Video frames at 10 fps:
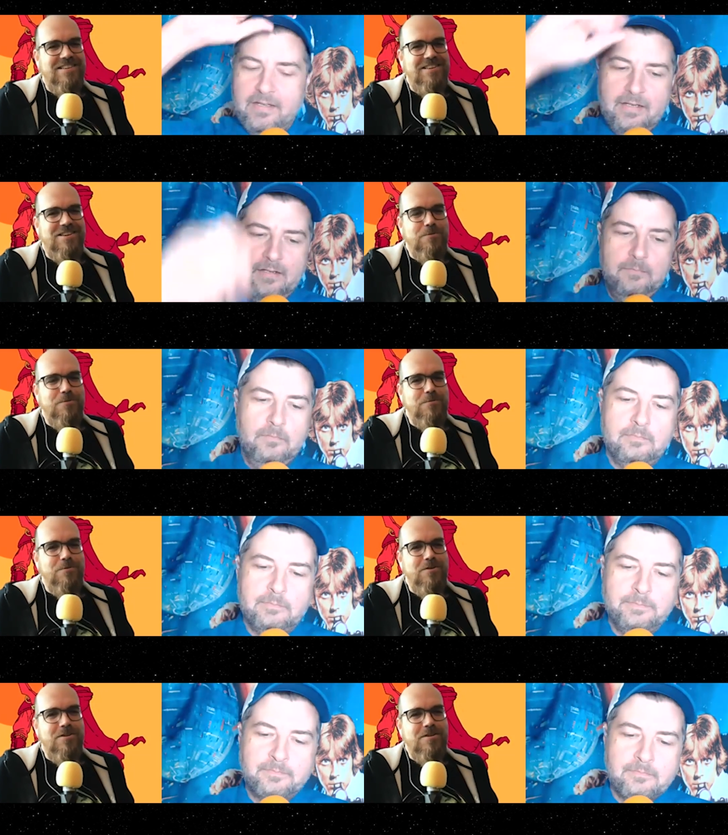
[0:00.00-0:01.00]
Speaker 1: Um,
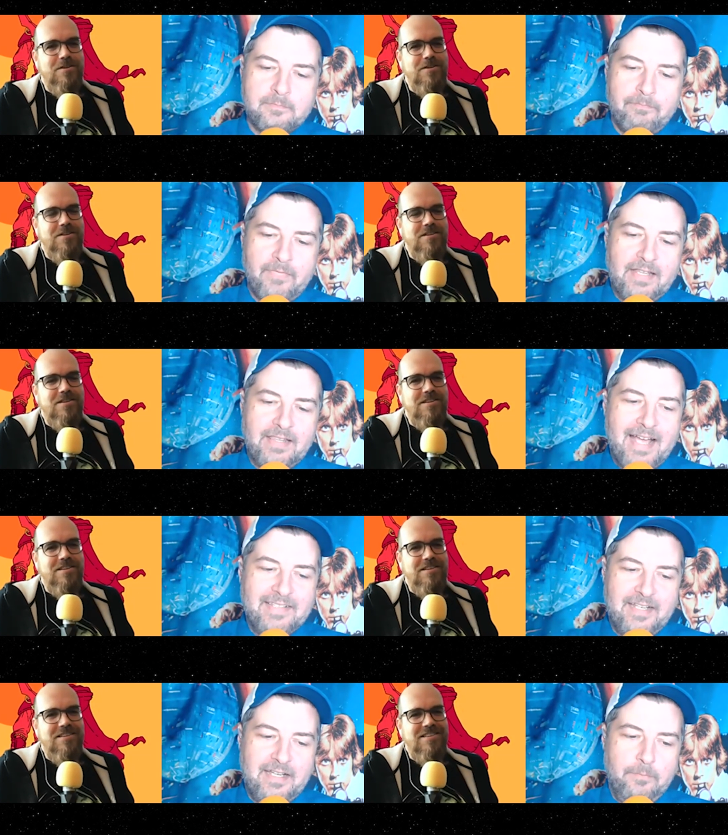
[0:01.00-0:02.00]
last
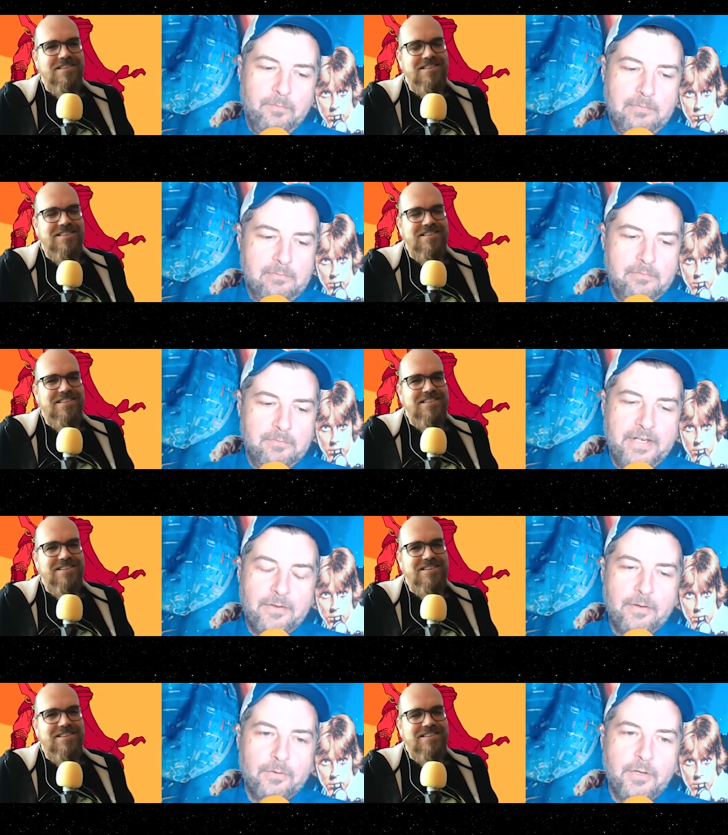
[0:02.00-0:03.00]
time, you know,
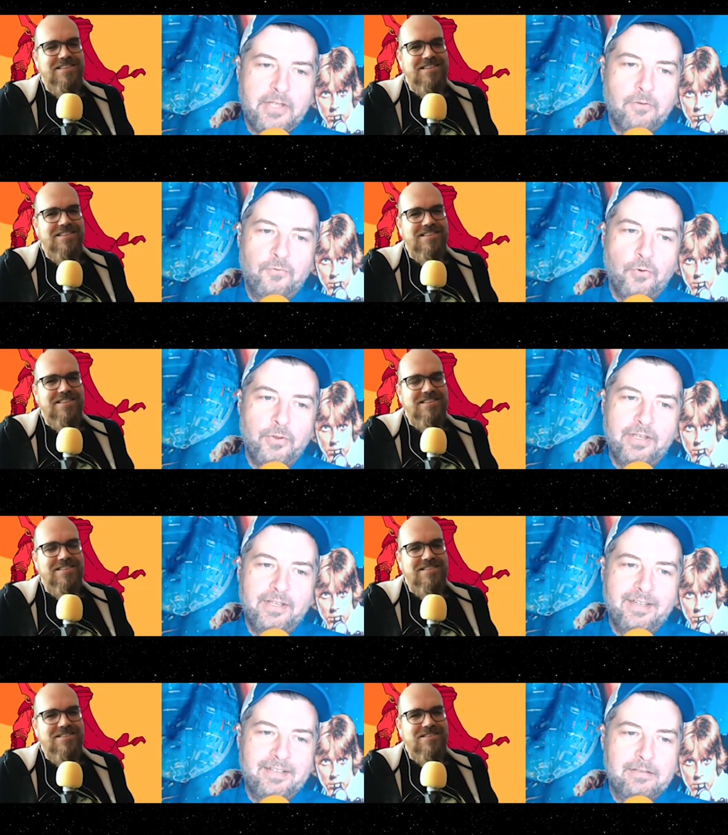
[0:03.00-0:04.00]
they were looking for
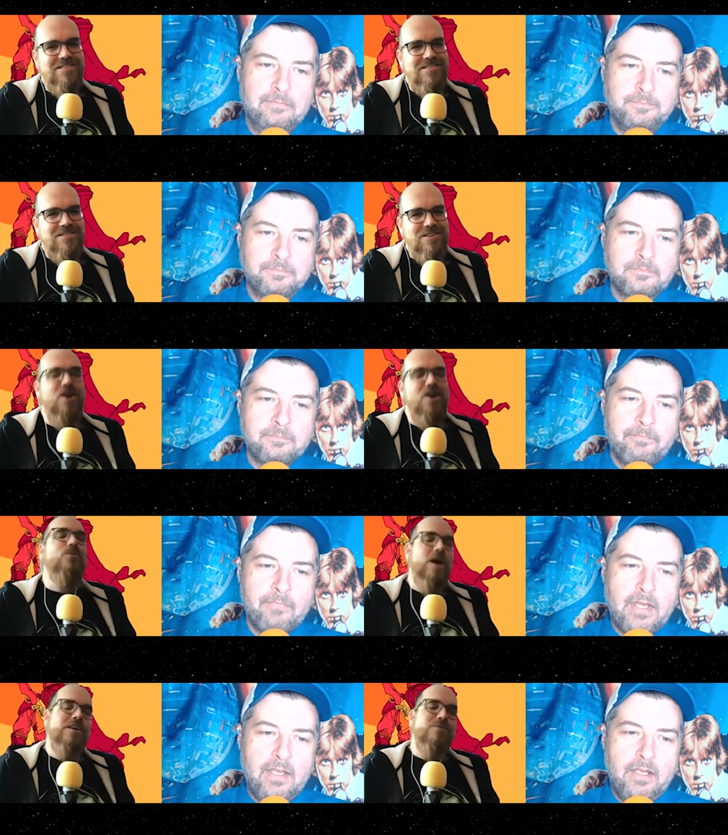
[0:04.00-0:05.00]
the uh,
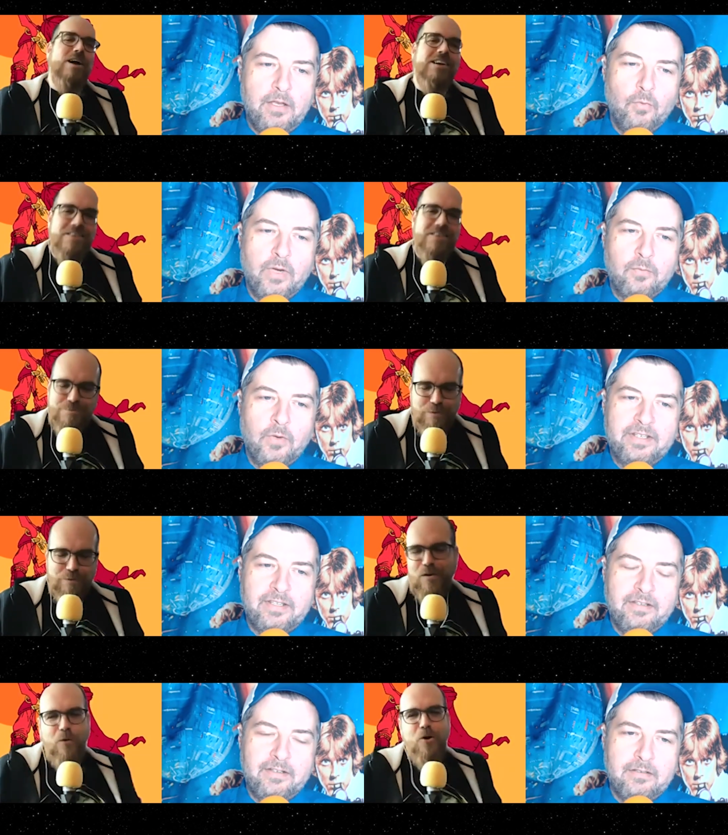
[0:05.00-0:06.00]
right, right. What what in the
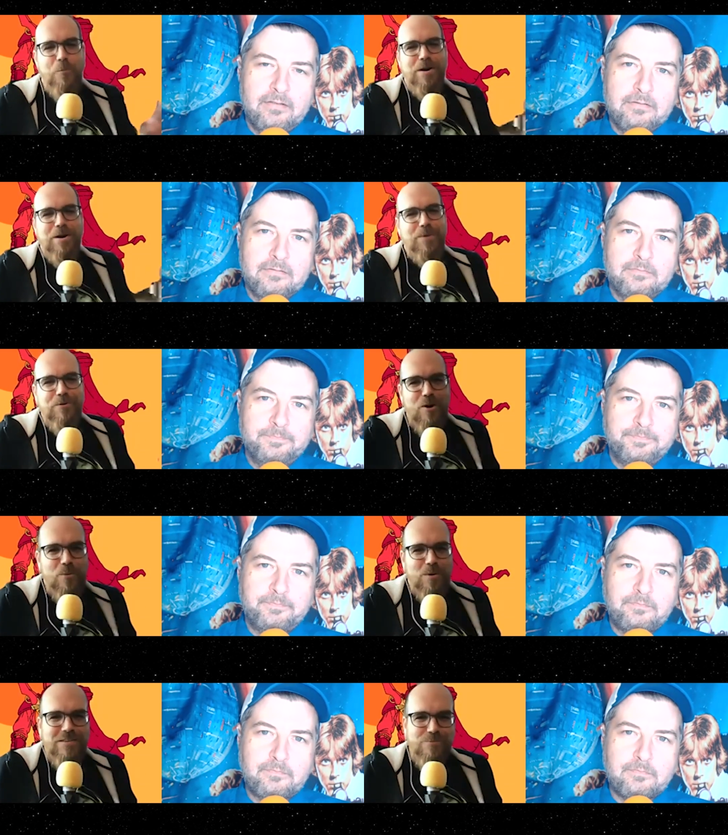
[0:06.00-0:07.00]
cold uh,
Speaker 2: opening? We don't know
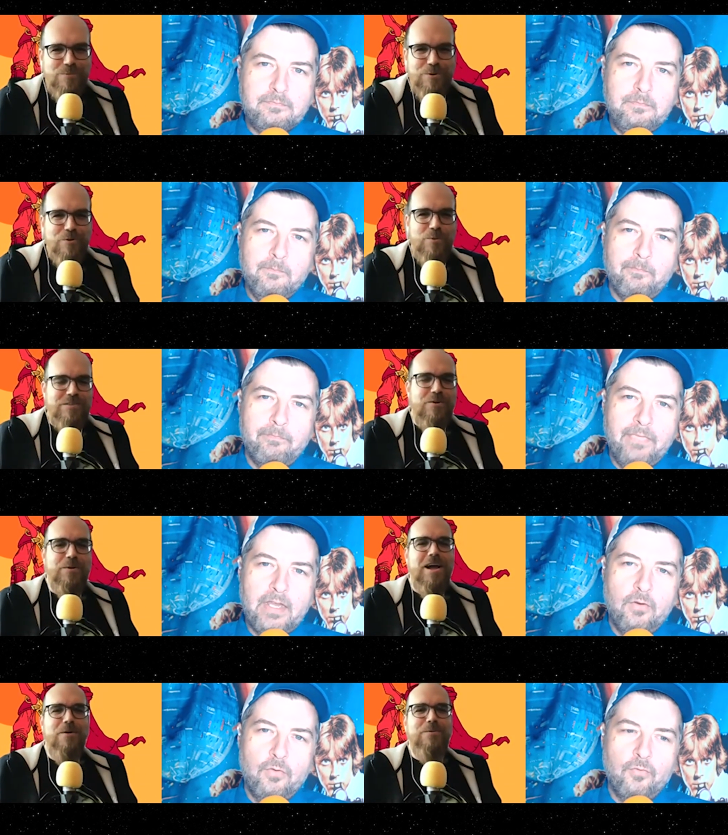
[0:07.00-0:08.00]
what's we don't know what's going
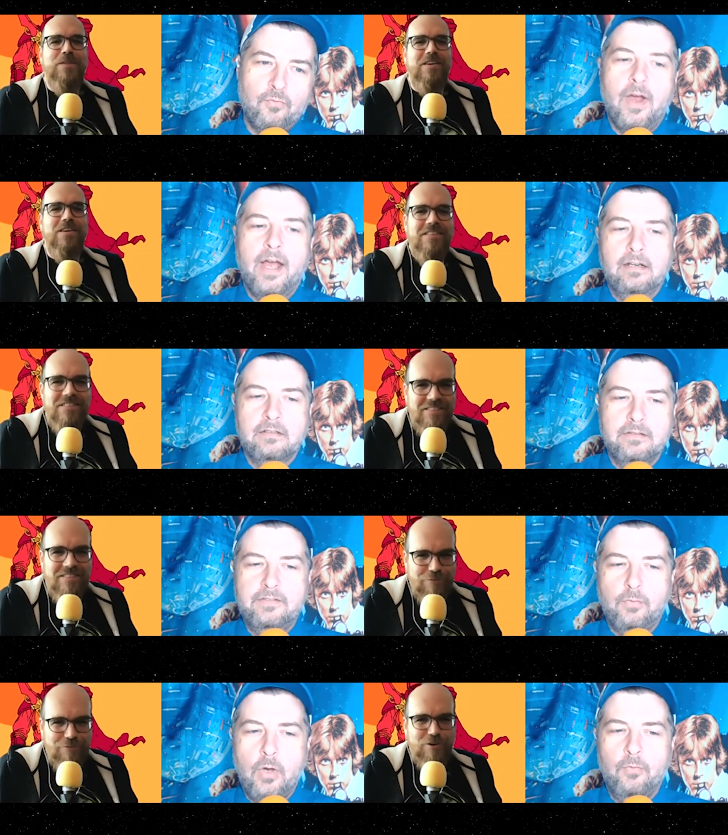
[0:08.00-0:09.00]
on with the right.
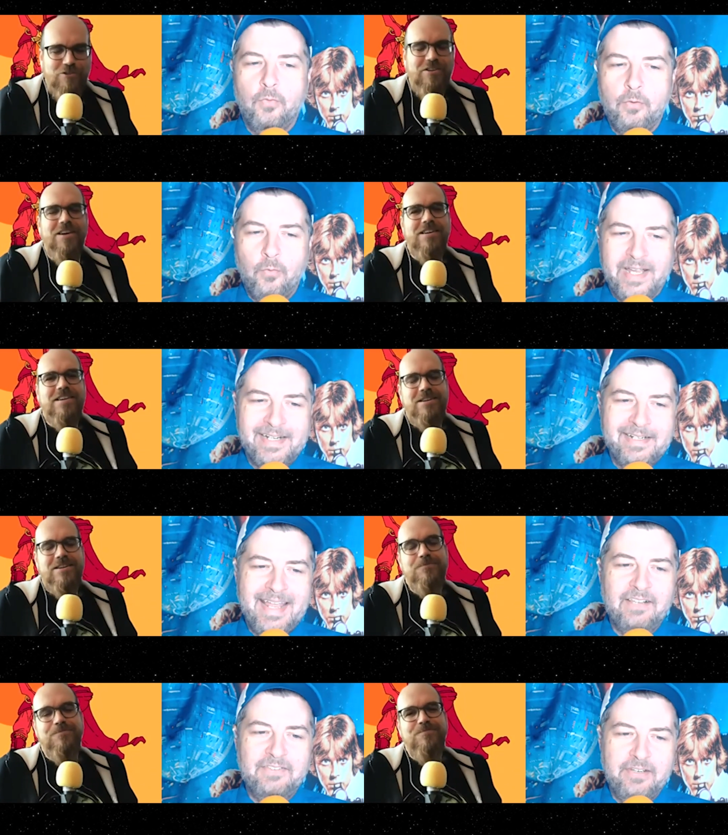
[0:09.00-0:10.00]
Speaker 1: It's, well, yeah. we, we, can
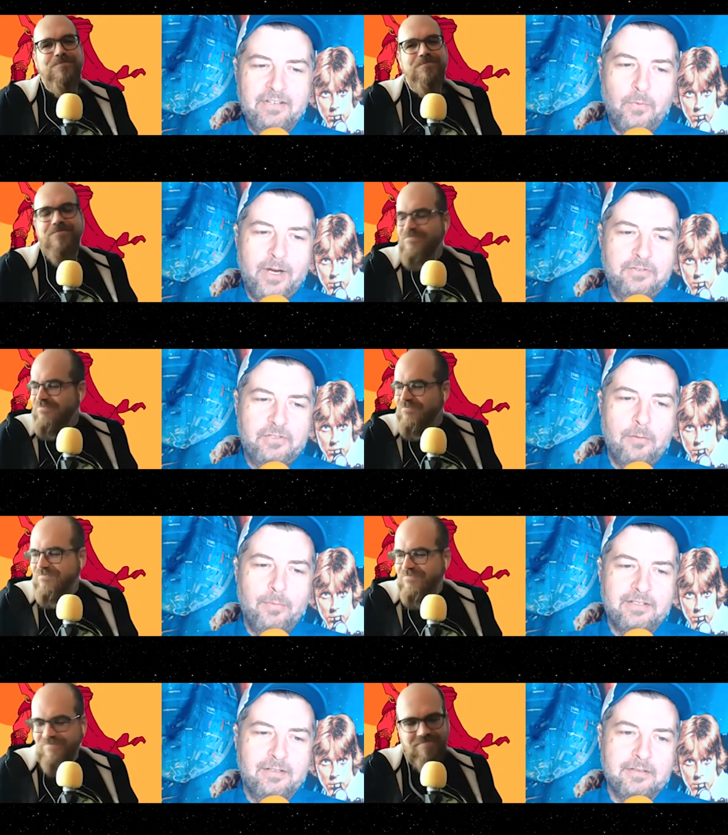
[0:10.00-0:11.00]
guess that it's where
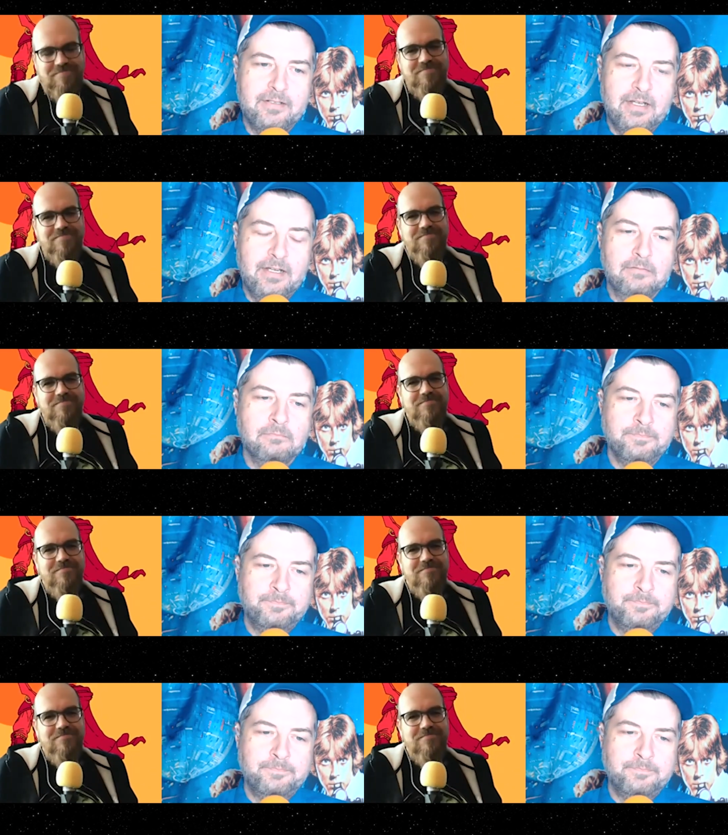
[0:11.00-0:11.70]
Starbuck told her to go.